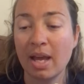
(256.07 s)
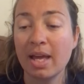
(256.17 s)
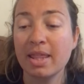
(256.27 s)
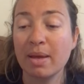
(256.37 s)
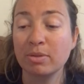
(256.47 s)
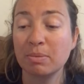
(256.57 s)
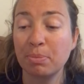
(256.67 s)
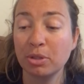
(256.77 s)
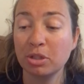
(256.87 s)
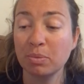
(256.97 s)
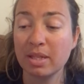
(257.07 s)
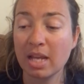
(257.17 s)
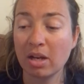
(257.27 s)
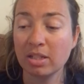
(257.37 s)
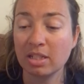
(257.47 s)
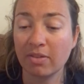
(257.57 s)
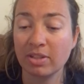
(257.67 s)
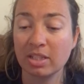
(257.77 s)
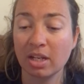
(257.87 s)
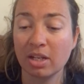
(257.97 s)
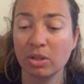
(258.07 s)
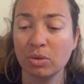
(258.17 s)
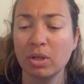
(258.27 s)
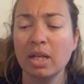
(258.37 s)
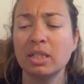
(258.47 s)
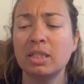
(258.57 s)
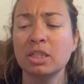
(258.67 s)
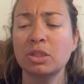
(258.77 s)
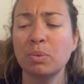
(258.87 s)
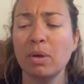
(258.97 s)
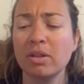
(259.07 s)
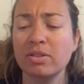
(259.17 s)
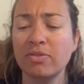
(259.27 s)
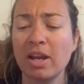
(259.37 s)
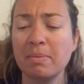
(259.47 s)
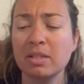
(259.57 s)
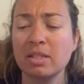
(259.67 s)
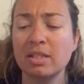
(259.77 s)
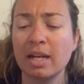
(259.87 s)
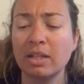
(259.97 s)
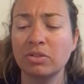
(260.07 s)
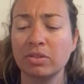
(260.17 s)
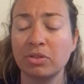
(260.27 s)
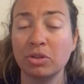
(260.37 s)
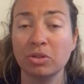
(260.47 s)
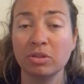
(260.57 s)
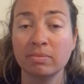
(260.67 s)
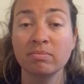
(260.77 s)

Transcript: There was a bottle with yellow stuff inside it called Dishworth's Famous Dandruff Cure.